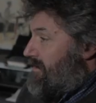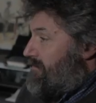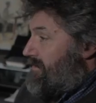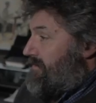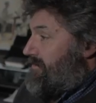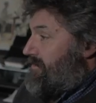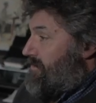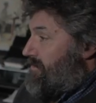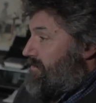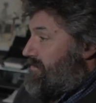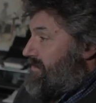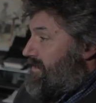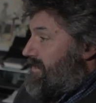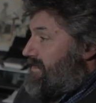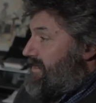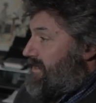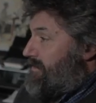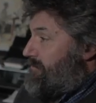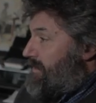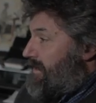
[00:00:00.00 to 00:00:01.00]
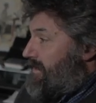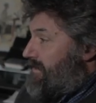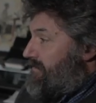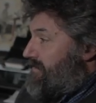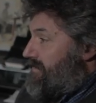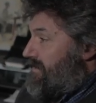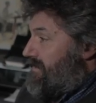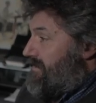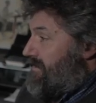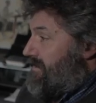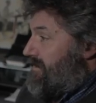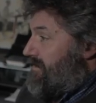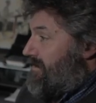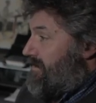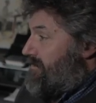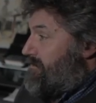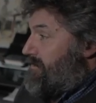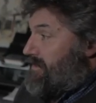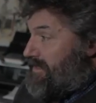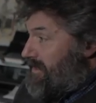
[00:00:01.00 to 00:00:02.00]
But of course, is it benefiting the
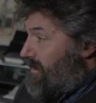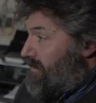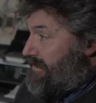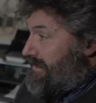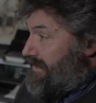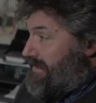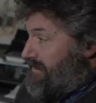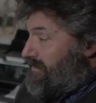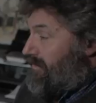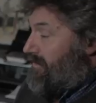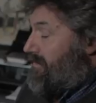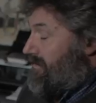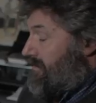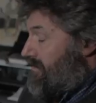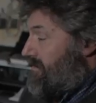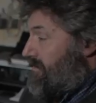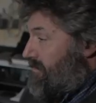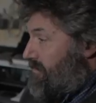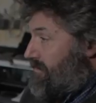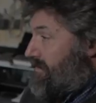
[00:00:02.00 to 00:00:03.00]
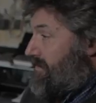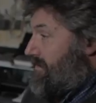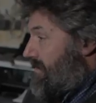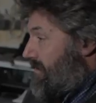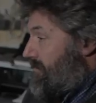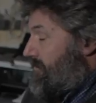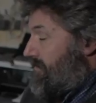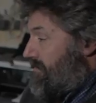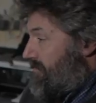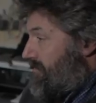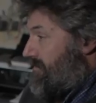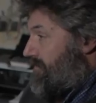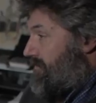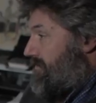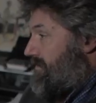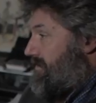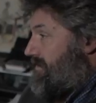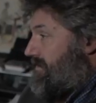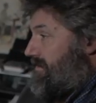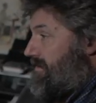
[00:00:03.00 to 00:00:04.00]
economy? No, it's not. the news has come through, of
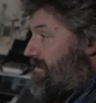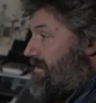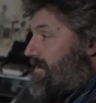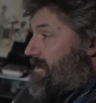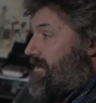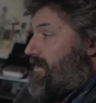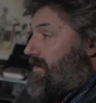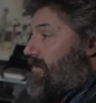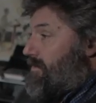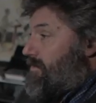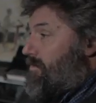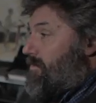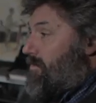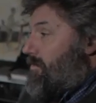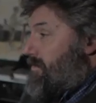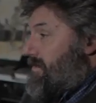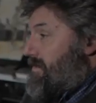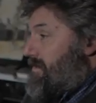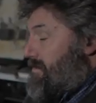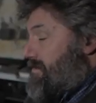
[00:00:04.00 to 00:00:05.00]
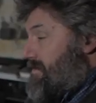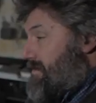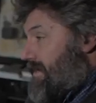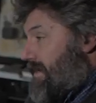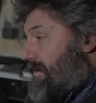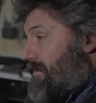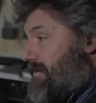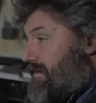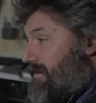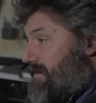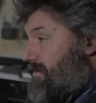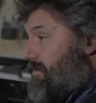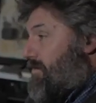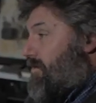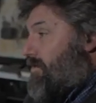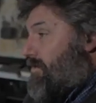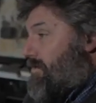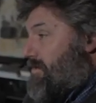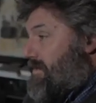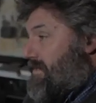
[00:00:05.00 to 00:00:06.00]
course. It's all this austerity,
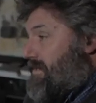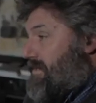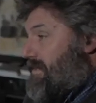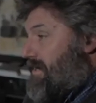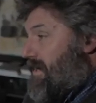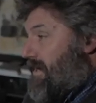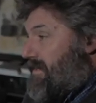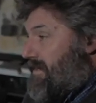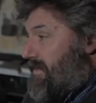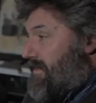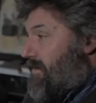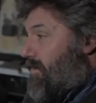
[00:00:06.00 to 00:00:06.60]
all this cutting,